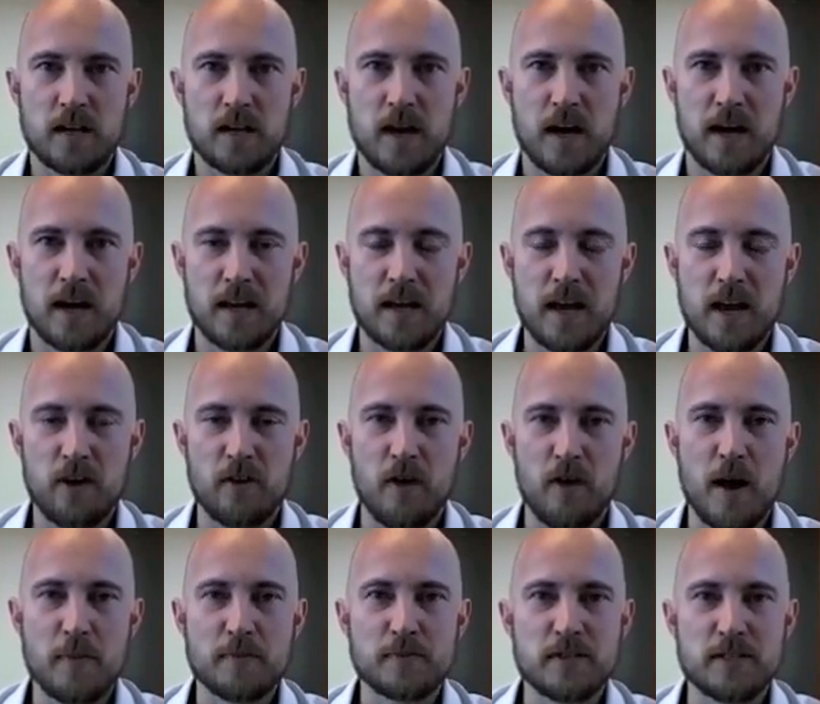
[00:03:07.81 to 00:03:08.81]
kind of get your
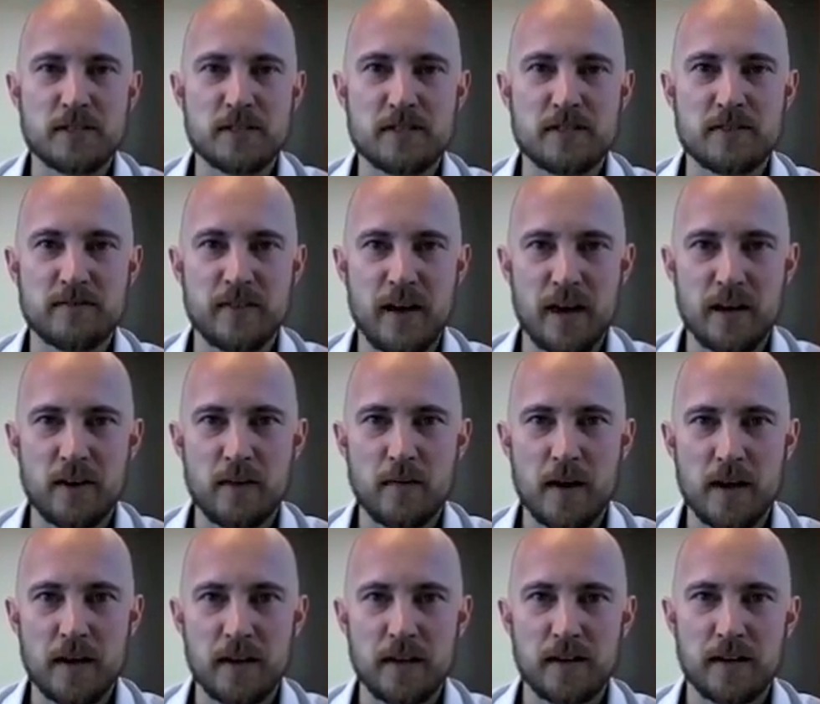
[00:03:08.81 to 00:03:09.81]
options
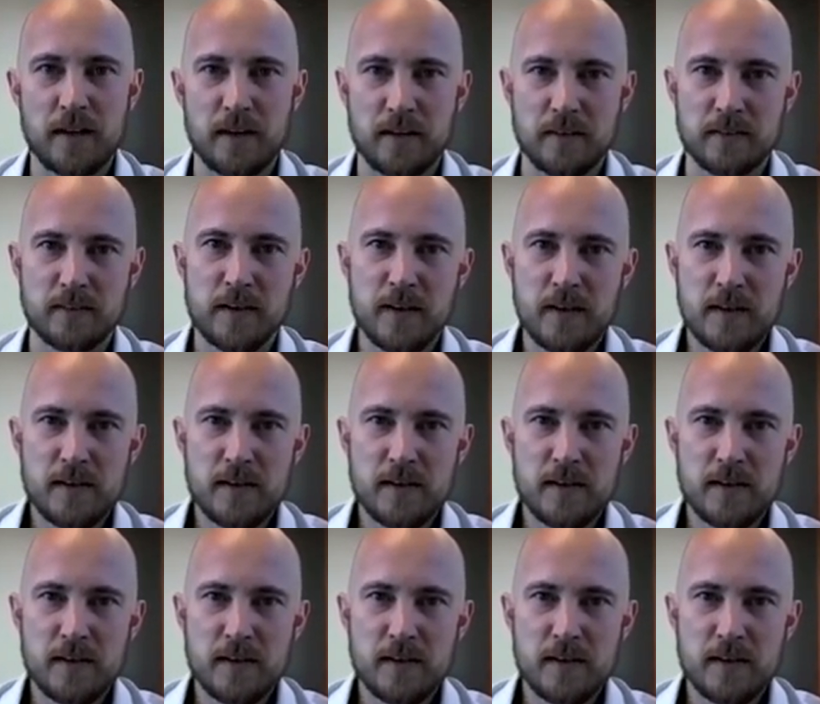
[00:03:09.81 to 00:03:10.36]
evaluated and